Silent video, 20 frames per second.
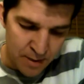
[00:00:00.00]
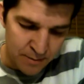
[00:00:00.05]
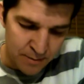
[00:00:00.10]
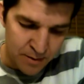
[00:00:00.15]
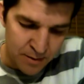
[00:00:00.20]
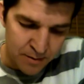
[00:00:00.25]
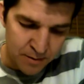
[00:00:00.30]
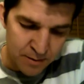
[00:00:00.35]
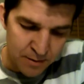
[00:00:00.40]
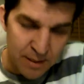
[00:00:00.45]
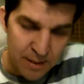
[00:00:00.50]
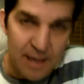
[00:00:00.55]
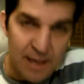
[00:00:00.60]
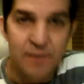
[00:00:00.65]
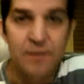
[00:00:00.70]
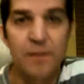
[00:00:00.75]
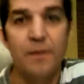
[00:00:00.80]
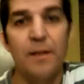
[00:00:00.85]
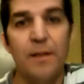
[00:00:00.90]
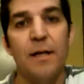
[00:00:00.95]
on this
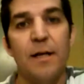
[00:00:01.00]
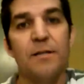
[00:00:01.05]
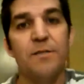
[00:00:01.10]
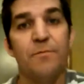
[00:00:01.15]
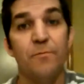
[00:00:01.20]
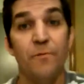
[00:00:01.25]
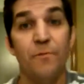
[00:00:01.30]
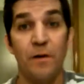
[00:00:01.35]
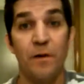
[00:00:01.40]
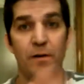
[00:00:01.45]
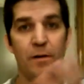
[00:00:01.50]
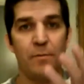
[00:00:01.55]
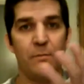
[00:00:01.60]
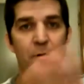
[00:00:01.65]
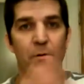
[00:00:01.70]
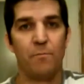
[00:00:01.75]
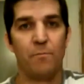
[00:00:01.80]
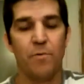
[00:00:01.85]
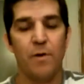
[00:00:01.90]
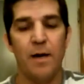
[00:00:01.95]
glass, and that it's very
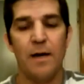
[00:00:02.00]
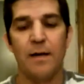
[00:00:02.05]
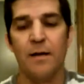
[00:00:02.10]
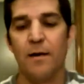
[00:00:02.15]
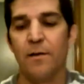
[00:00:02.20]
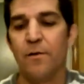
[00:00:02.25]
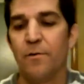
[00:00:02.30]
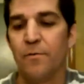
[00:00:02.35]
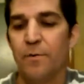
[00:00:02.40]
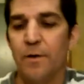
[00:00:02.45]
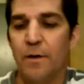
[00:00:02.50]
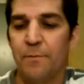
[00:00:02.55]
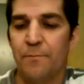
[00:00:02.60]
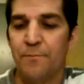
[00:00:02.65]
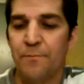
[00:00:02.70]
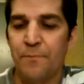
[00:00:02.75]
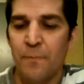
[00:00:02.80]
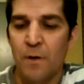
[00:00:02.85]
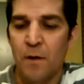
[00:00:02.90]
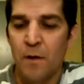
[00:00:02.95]
bright on the rim.